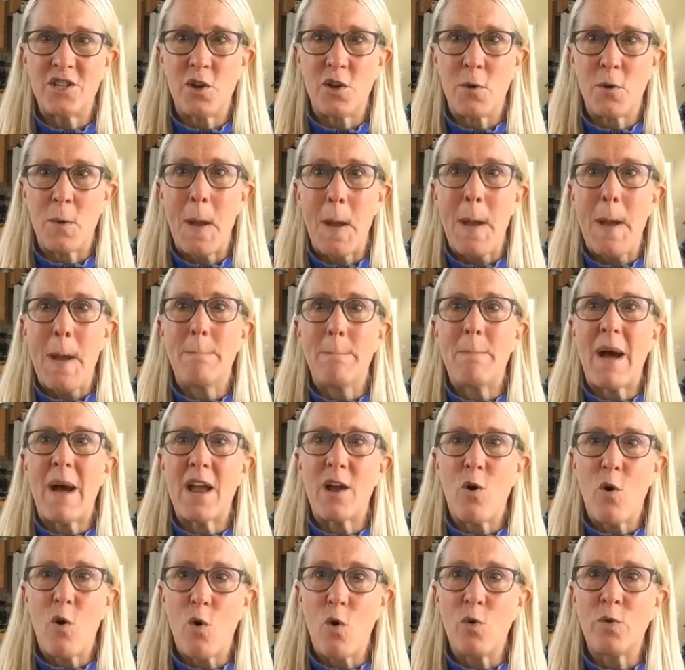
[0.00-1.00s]
you by
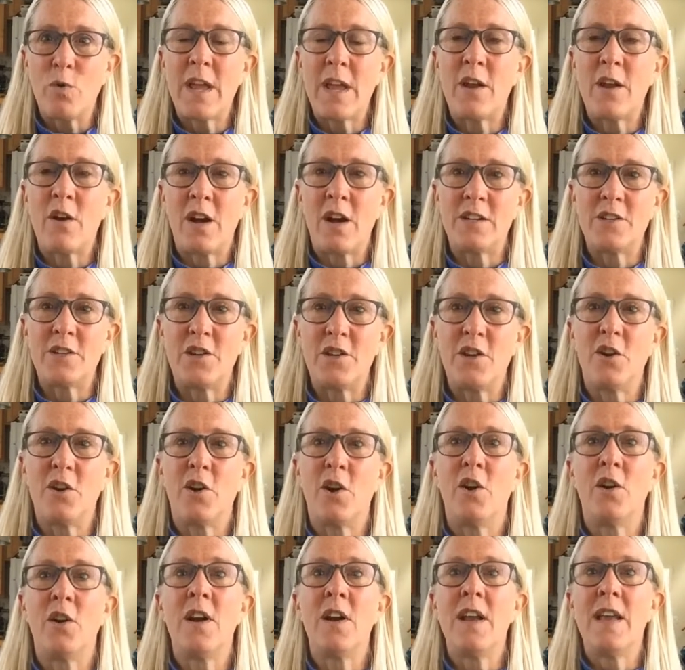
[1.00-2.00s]
holding on to
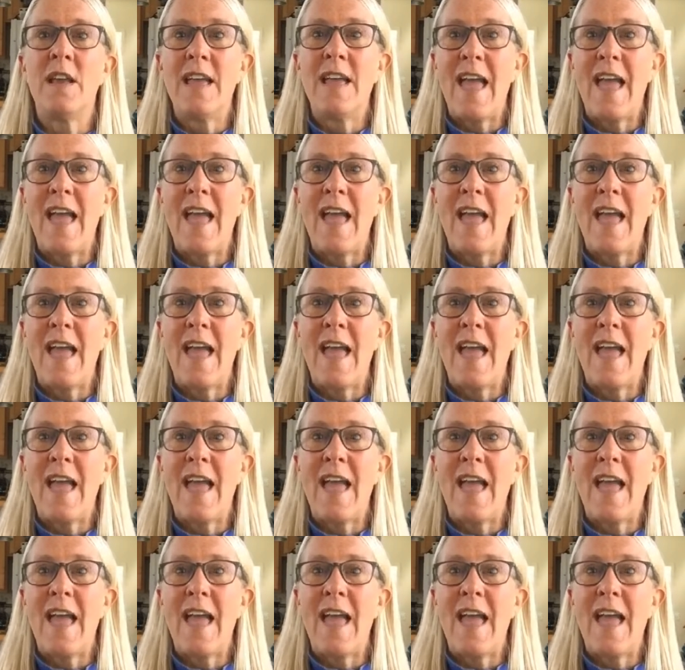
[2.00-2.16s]
your